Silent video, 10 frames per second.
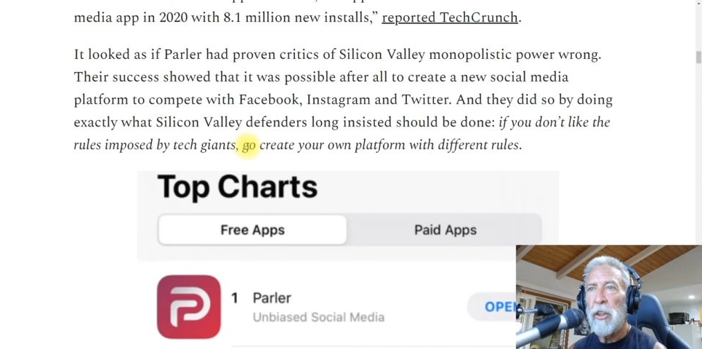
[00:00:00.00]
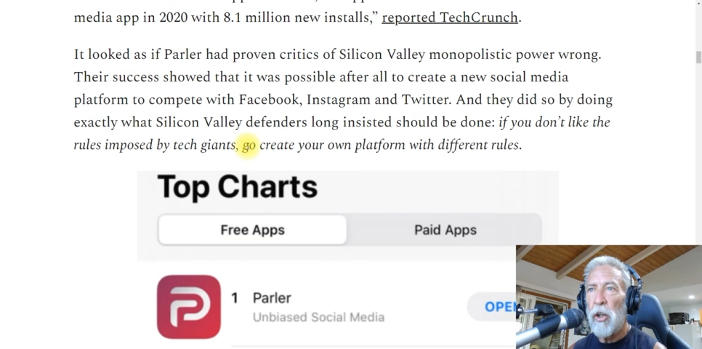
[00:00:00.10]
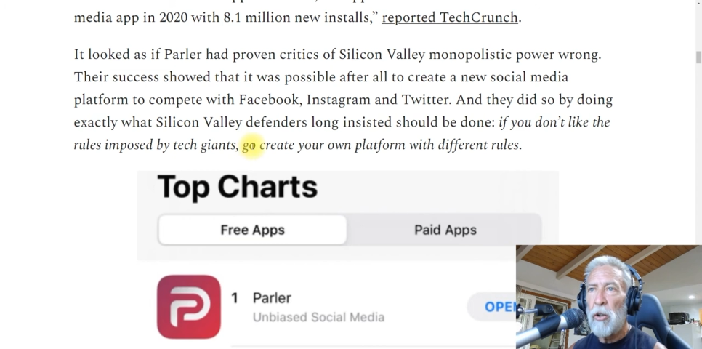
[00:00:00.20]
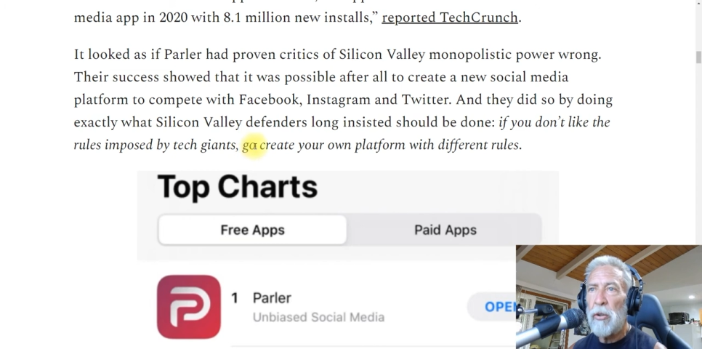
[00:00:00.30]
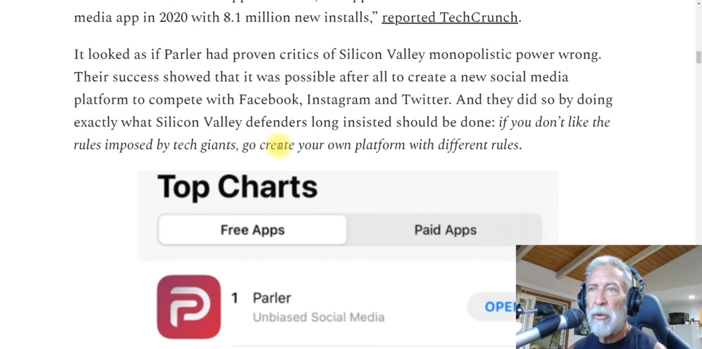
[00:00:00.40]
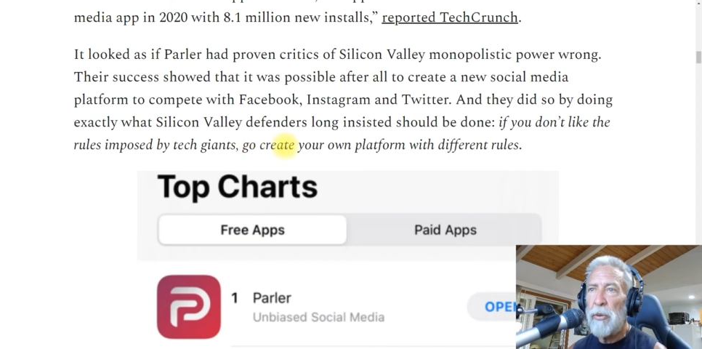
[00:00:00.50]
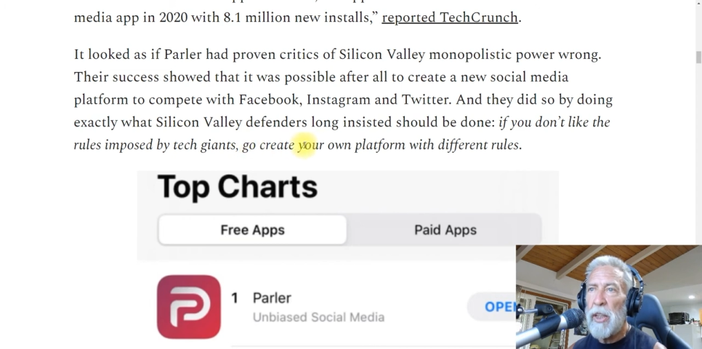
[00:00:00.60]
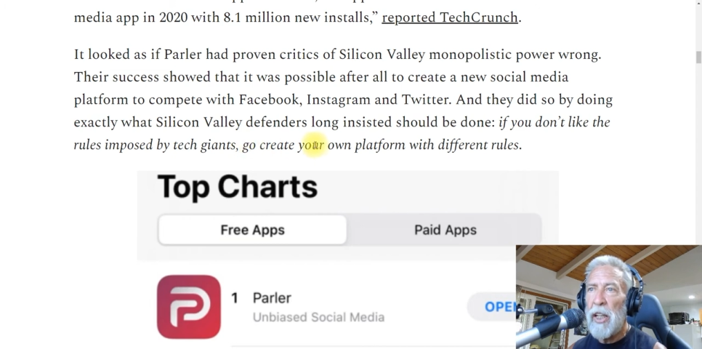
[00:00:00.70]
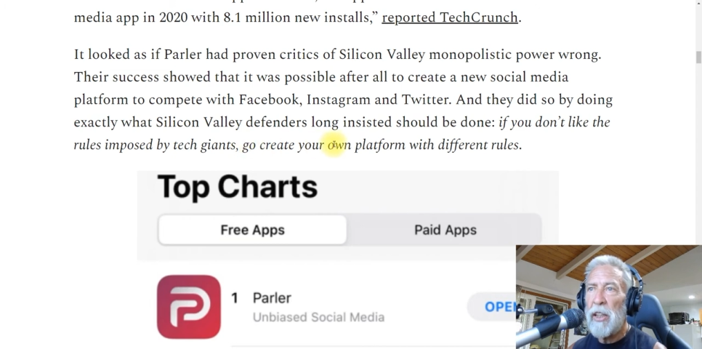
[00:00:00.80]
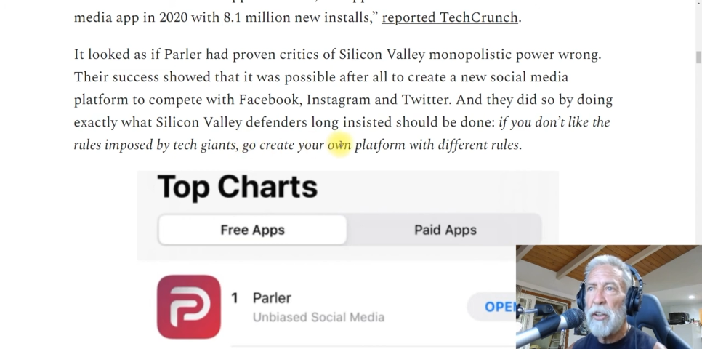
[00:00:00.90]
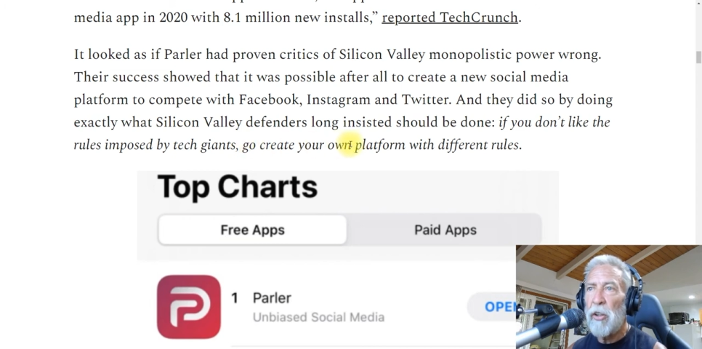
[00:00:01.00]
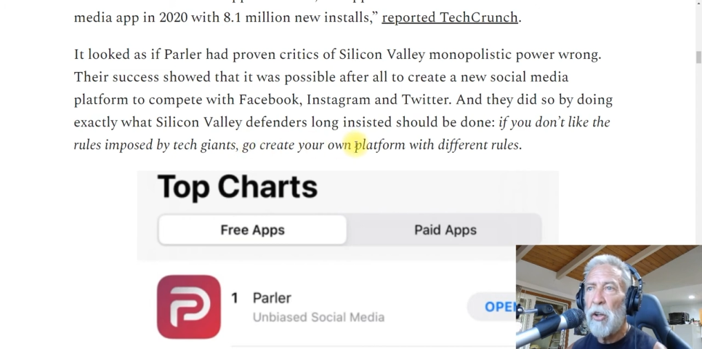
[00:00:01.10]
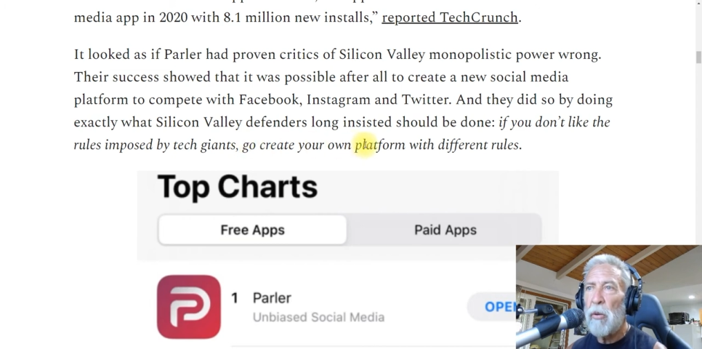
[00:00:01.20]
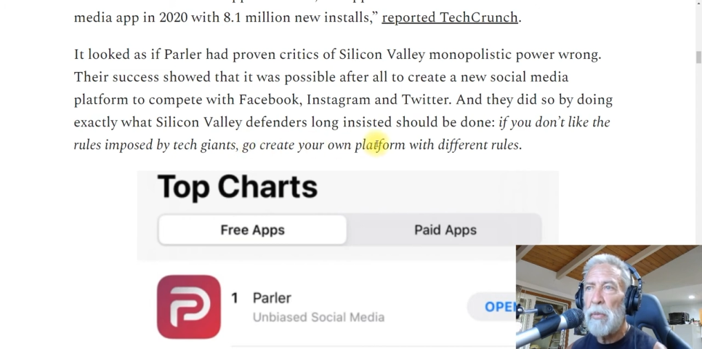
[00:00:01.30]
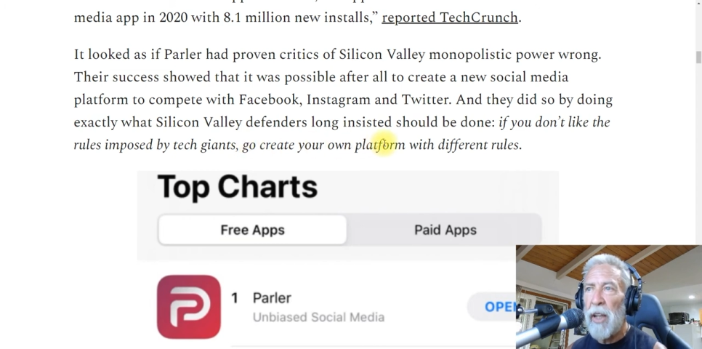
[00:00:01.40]
go create your
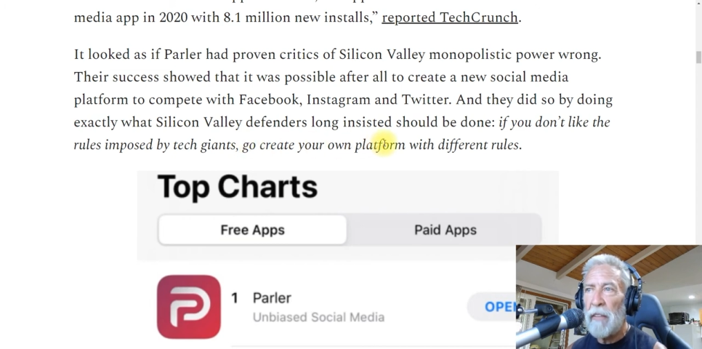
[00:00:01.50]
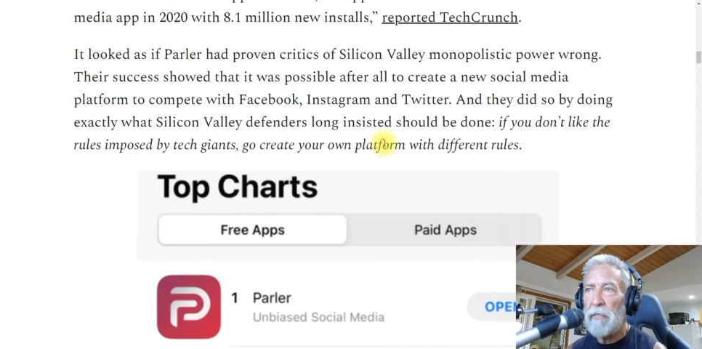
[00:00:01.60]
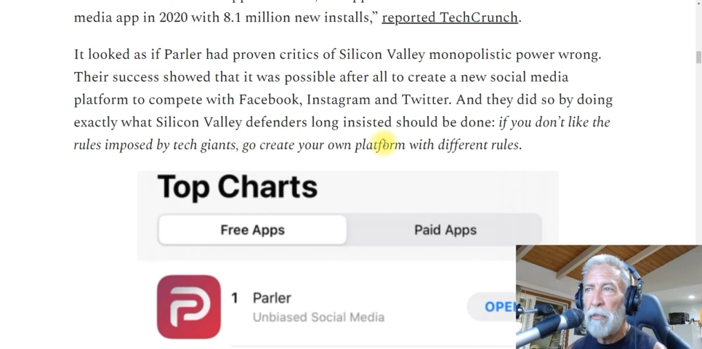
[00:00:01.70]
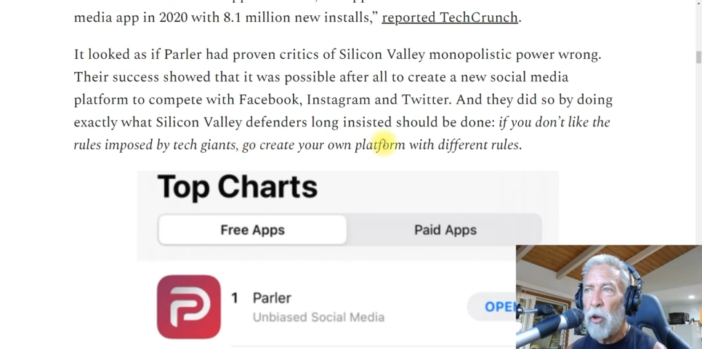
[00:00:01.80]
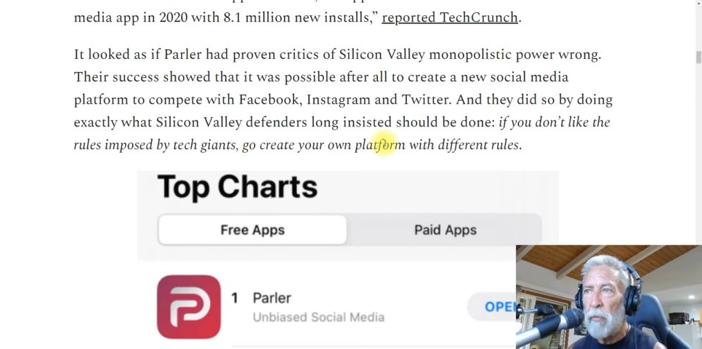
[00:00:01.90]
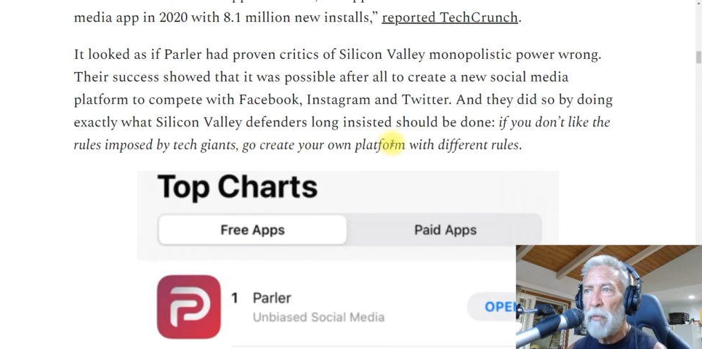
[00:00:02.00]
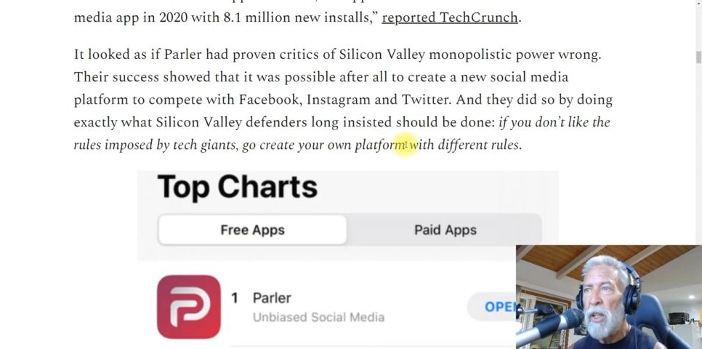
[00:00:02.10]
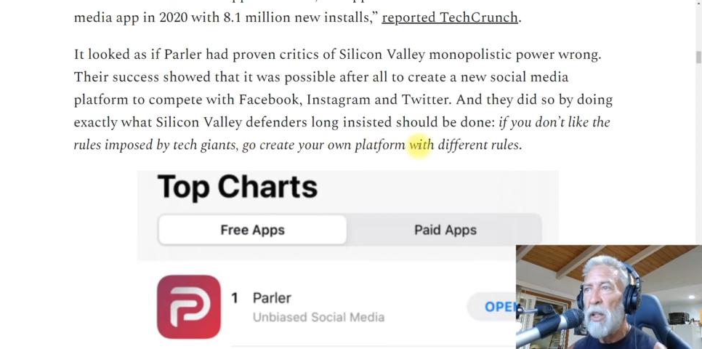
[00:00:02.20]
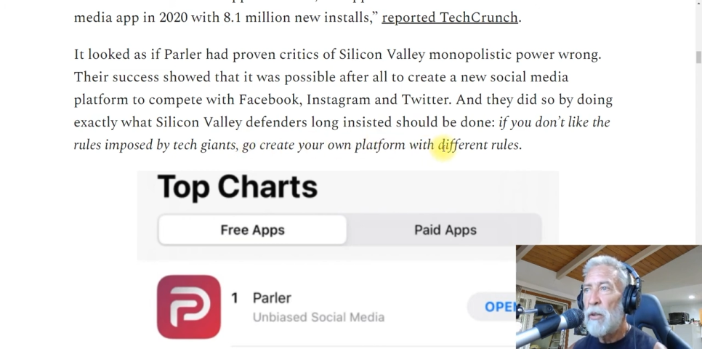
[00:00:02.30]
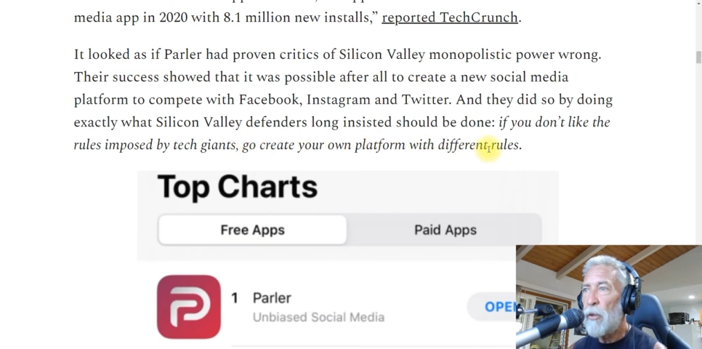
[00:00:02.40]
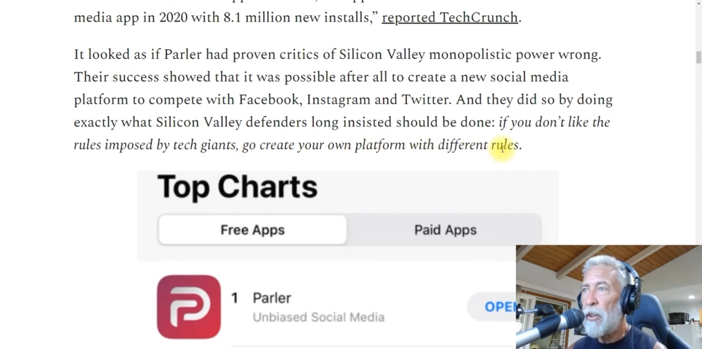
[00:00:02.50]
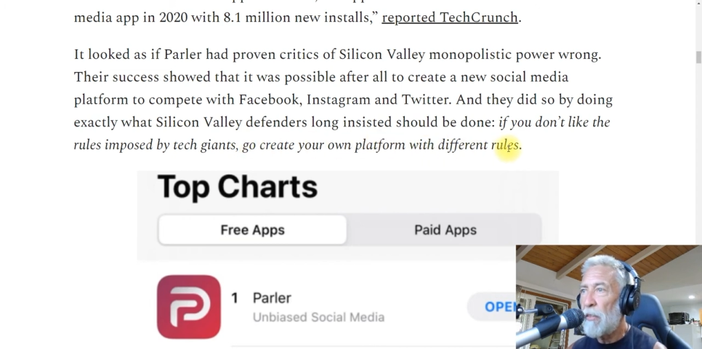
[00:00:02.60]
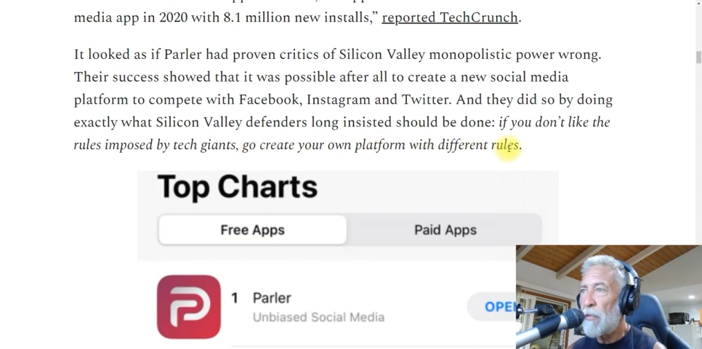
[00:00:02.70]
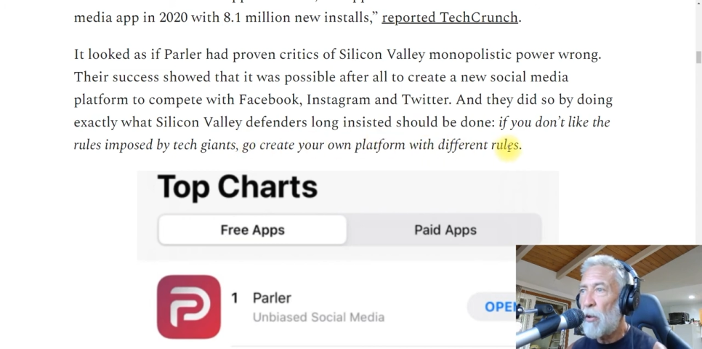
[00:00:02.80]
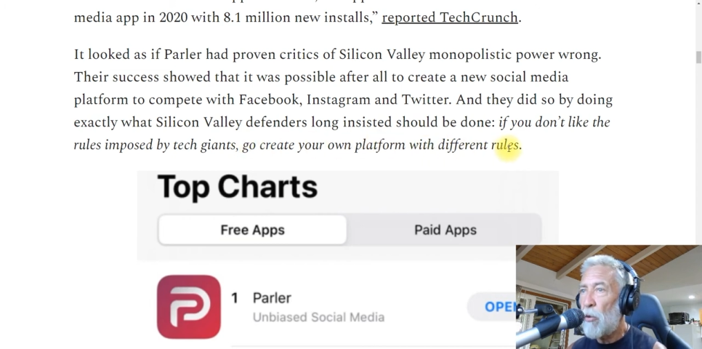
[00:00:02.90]
own platform with
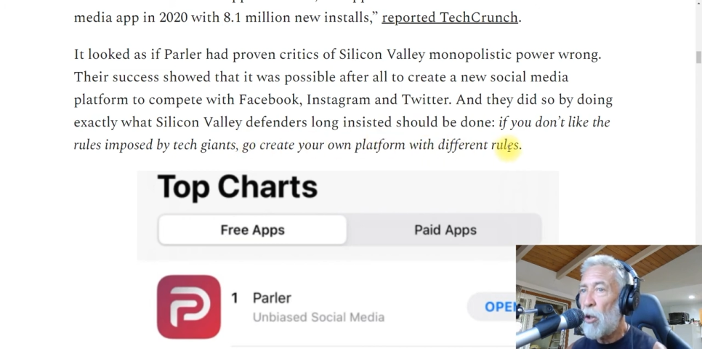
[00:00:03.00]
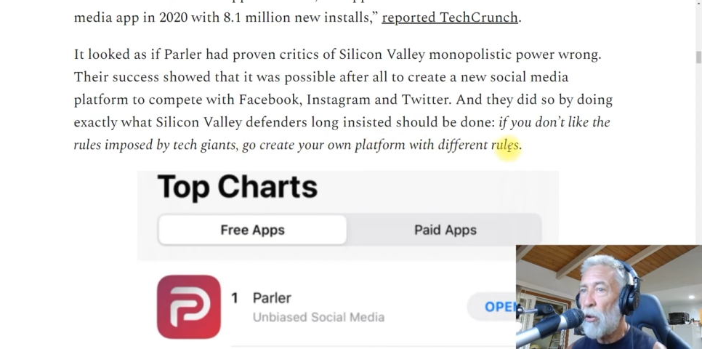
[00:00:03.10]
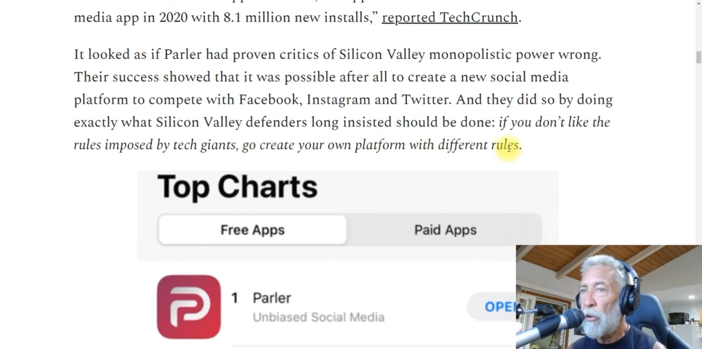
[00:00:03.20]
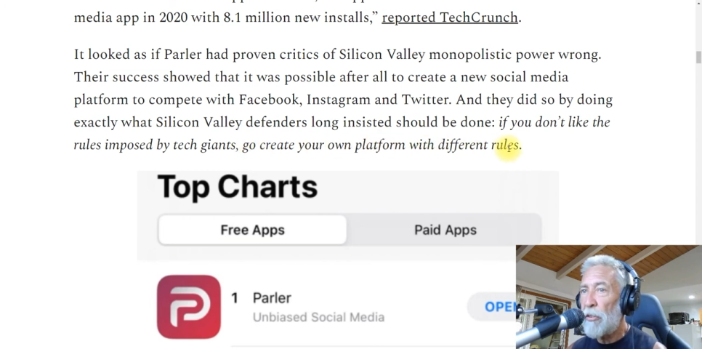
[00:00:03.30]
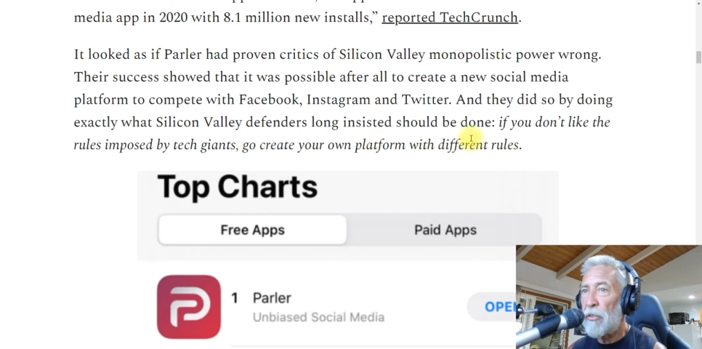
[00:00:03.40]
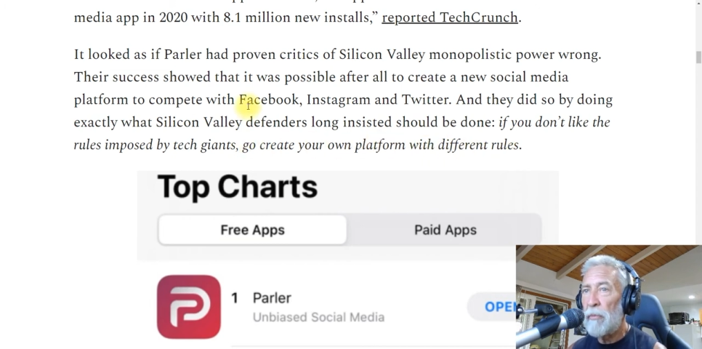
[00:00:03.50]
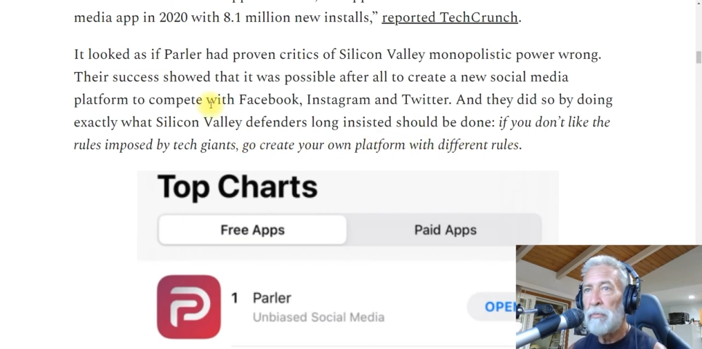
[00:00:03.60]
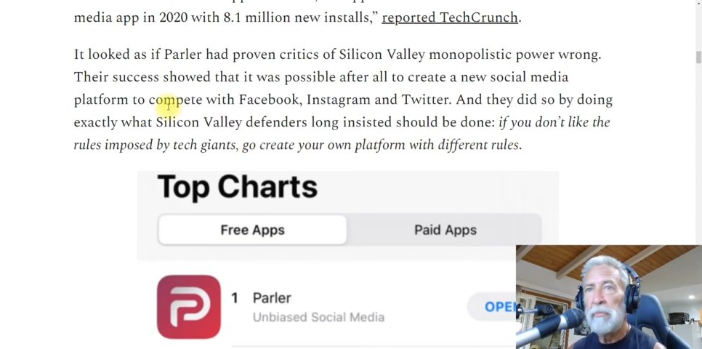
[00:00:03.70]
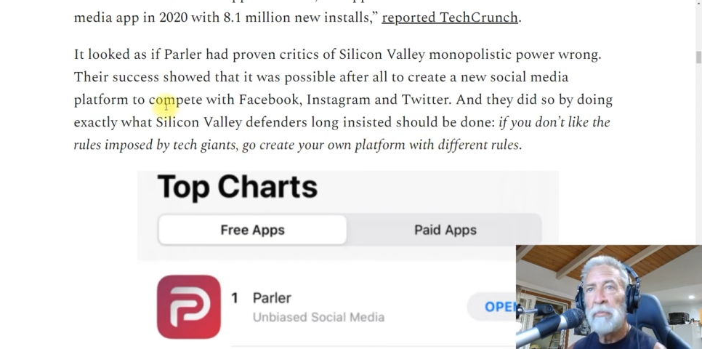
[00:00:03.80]
different rules.